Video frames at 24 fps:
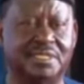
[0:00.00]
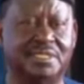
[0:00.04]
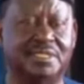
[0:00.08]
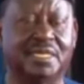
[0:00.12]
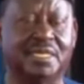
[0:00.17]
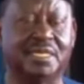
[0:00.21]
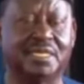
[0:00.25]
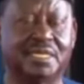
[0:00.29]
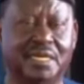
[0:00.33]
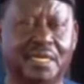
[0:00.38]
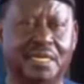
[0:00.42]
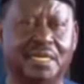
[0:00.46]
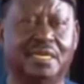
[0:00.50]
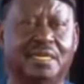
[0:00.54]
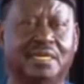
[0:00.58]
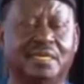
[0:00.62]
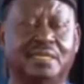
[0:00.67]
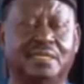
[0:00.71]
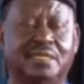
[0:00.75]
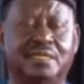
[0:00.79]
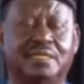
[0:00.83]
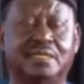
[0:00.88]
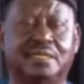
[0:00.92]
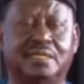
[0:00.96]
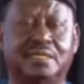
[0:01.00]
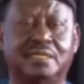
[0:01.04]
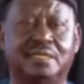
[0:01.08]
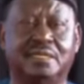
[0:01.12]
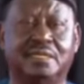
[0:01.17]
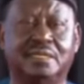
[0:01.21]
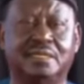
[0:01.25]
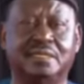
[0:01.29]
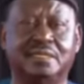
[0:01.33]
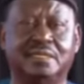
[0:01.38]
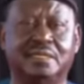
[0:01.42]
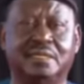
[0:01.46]
the Dakar,
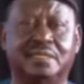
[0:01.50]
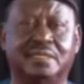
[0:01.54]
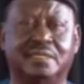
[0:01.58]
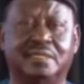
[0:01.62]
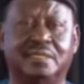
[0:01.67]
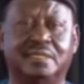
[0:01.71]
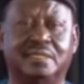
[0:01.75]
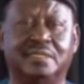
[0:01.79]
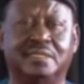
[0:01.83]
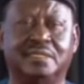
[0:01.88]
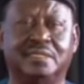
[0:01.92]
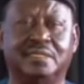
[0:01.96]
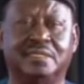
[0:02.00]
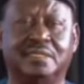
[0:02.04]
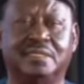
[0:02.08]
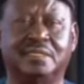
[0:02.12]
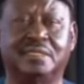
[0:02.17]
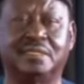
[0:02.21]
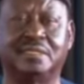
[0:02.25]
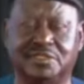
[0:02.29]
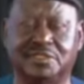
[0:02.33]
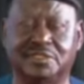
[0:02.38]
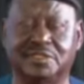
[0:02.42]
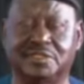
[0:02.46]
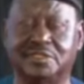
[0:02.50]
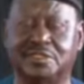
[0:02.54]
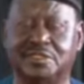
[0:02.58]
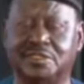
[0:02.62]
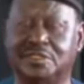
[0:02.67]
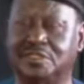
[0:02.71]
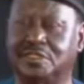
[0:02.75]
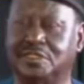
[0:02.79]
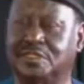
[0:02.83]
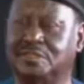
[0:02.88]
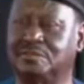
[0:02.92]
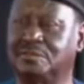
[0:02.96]
Lagos
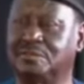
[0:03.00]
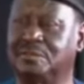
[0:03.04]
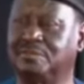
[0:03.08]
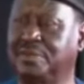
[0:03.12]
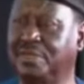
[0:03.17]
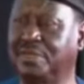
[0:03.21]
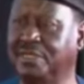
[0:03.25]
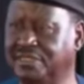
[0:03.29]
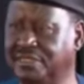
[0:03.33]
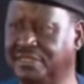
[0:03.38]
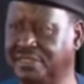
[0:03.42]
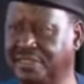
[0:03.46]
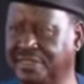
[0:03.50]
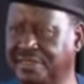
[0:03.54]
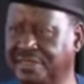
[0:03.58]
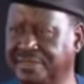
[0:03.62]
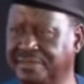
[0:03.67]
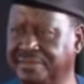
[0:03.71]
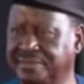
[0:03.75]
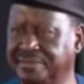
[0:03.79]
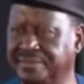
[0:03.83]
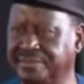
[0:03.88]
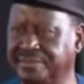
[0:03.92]
to Mombasa,